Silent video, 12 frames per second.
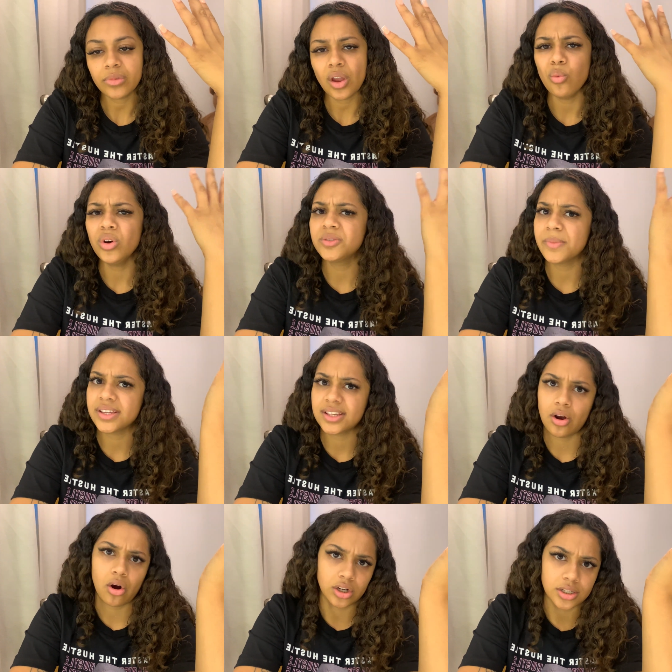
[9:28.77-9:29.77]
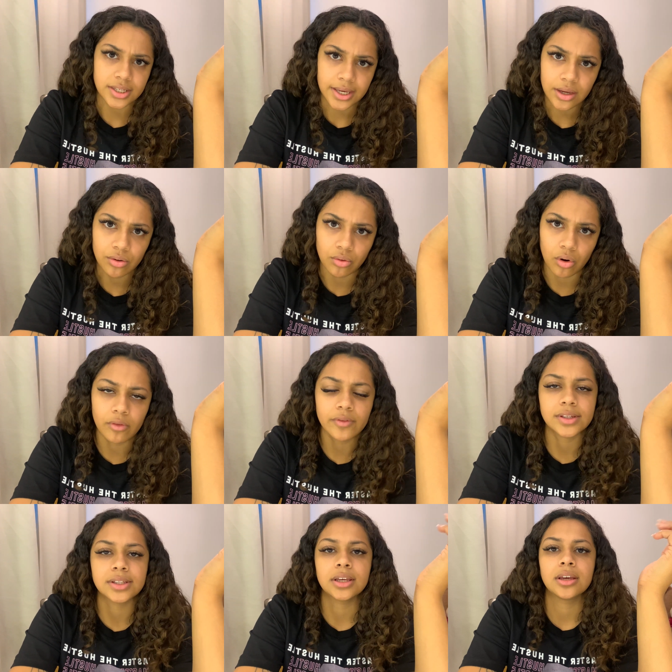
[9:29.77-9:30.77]
which makes it harder to heal,
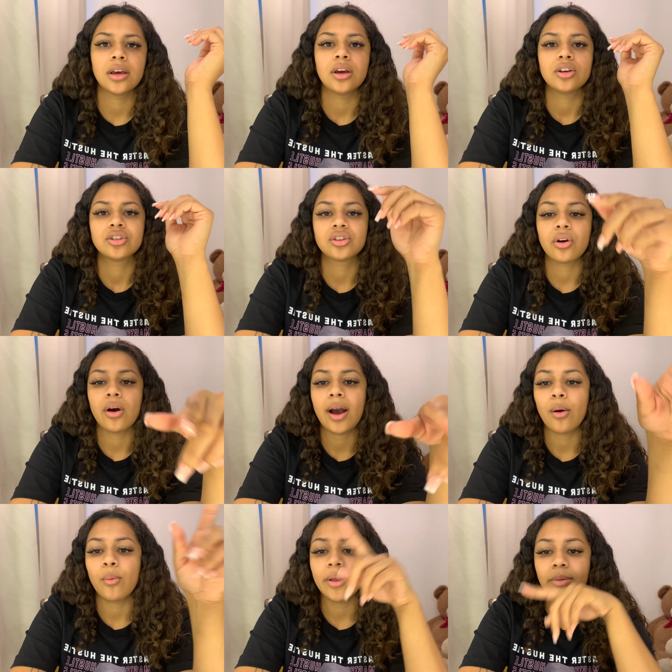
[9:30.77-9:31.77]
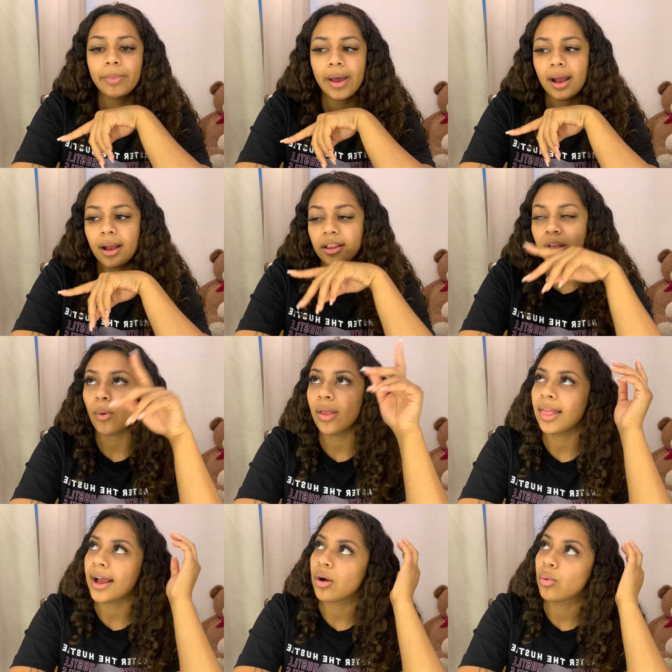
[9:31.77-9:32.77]
obviously. So I went back, and I went
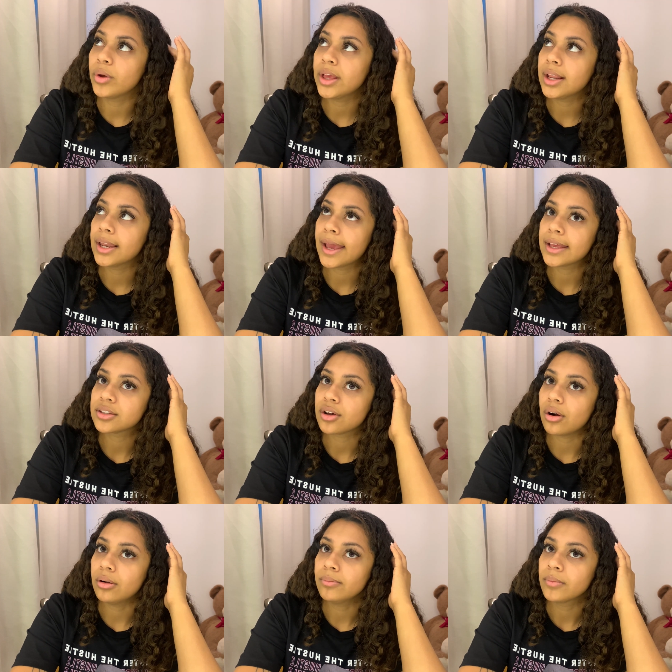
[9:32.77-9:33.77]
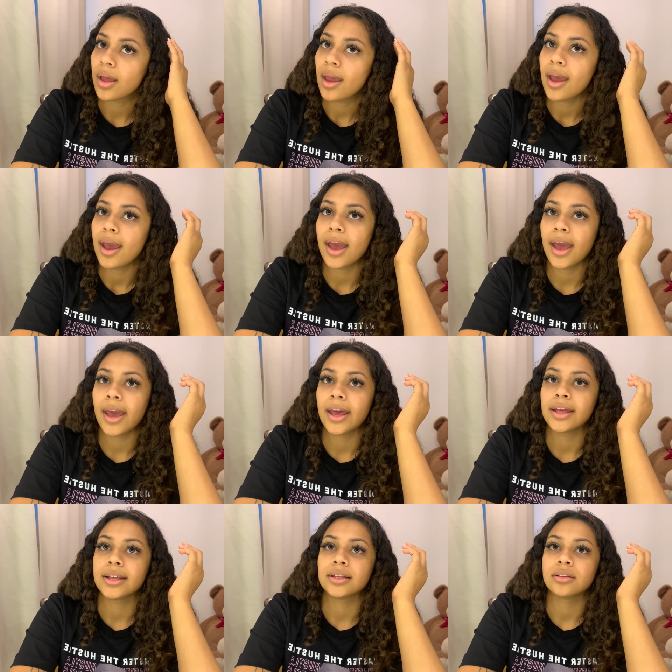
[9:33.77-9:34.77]
like a week later,
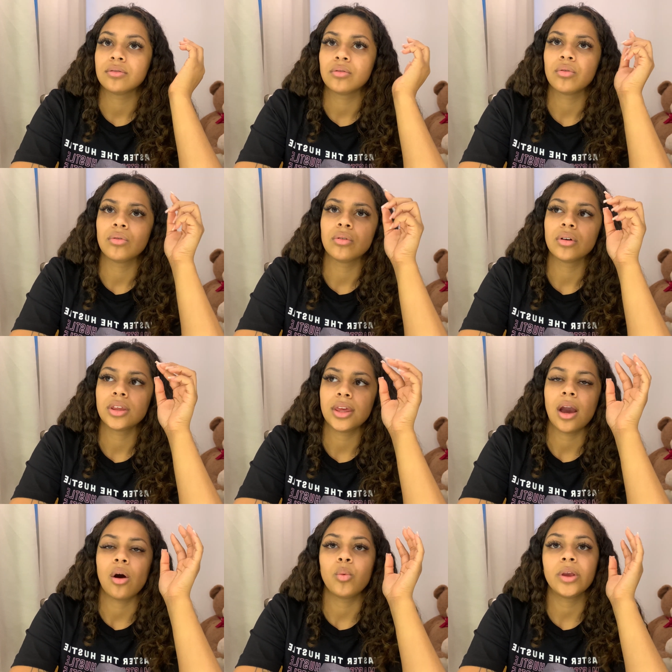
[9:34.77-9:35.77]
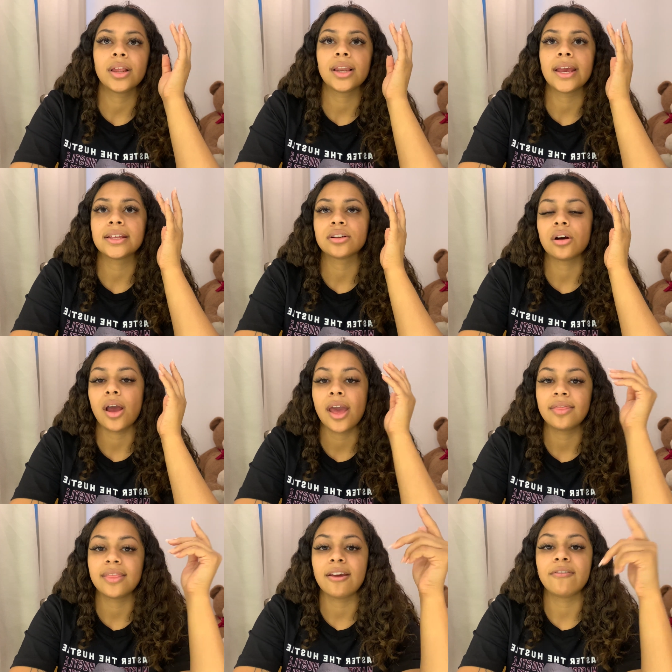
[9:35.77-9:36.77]
and yeah, a week later,
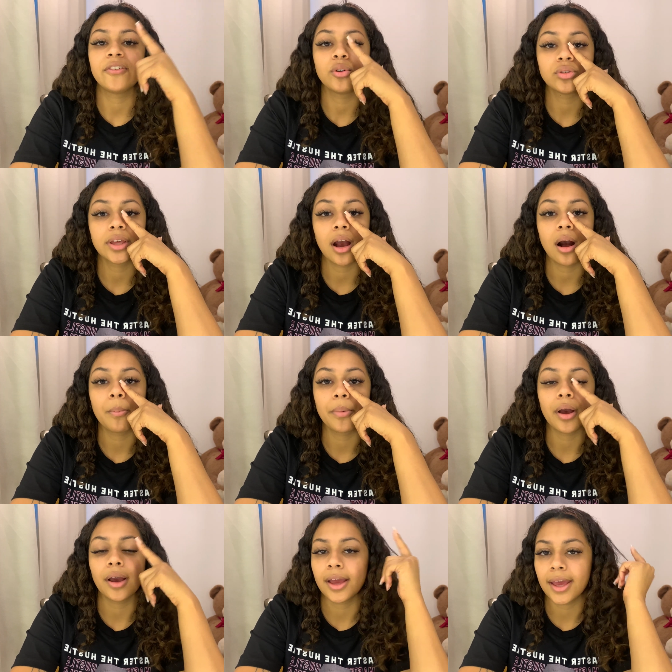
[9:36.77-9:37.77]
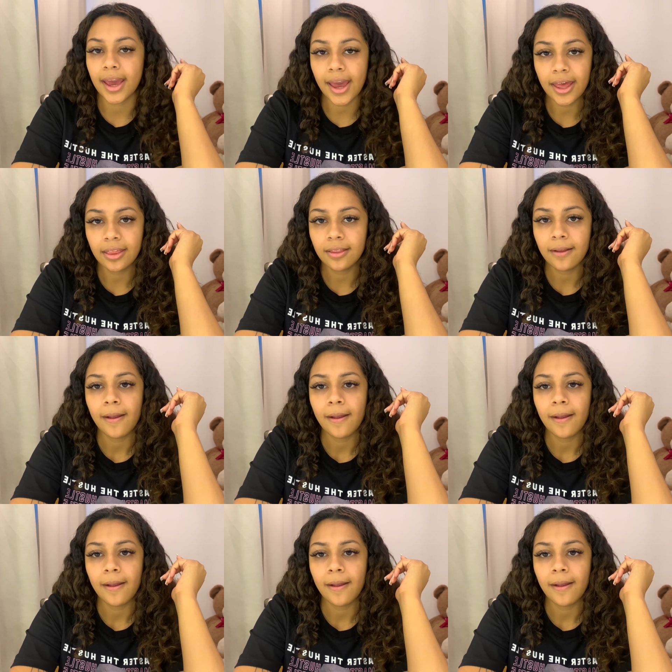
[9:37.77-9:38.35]
and they filled it up again.